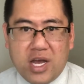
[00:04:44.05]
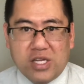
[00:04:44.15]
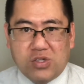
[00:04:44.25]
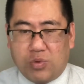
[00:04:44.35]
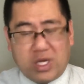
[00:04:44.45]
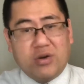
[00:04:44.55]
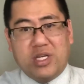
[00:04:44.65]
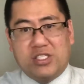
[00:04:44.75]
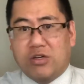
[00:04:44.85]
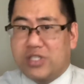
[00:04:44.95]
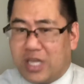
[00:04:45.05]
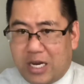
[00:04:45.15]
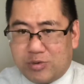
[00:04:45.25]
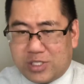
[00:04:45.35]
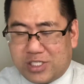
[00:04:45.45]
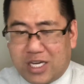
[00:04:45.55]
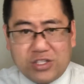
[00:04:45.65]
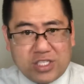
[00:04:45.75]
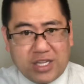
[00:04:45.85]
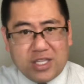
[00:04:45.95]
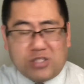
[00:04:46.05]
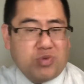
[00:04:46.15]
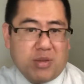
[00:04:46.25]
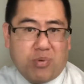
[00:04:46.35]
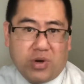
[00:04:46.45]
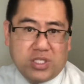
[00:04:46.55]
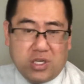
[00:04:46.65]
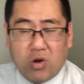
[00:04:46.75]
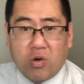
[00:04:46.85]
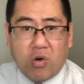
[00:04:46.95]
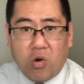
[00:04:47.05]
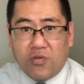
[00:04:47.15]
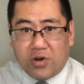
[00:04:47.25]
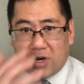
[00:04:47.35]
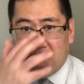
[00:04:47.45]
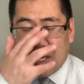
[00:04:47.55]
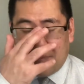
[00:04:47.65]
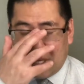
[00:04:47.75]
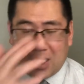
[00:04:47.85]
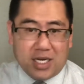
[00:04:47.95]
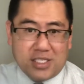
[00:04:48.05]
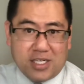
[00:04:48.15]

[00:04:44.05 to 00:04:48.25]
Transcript: So without insulting anyone's intelligence, I think it's really important to go over because,